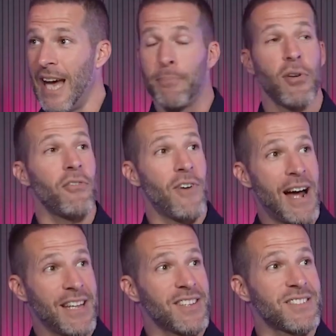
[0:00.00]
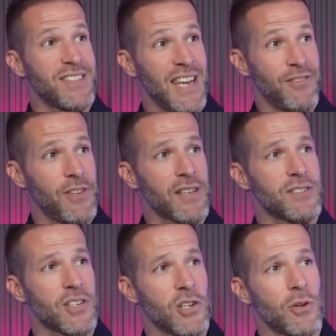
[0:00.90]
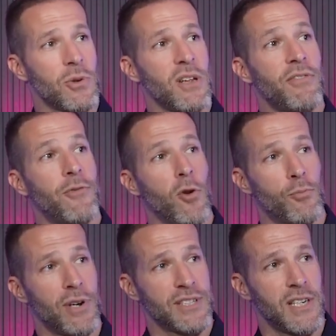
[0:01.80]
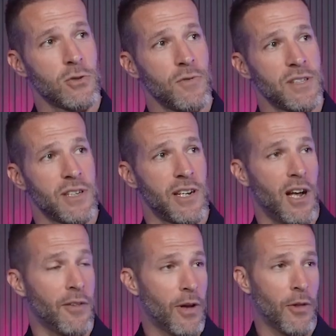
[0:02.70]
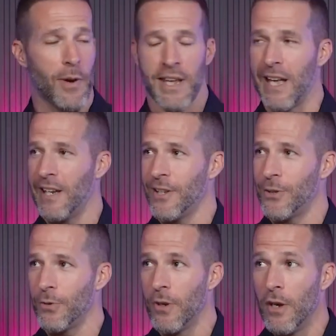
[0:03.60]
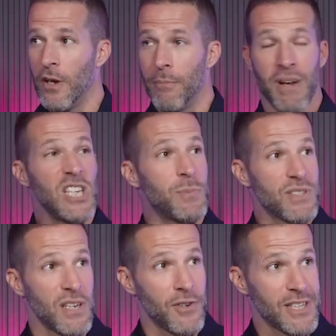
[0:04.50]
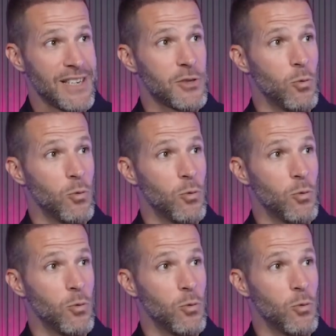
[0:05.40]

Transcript: that provide the safety and security for presidential visit. And although I can't get into many specifics as to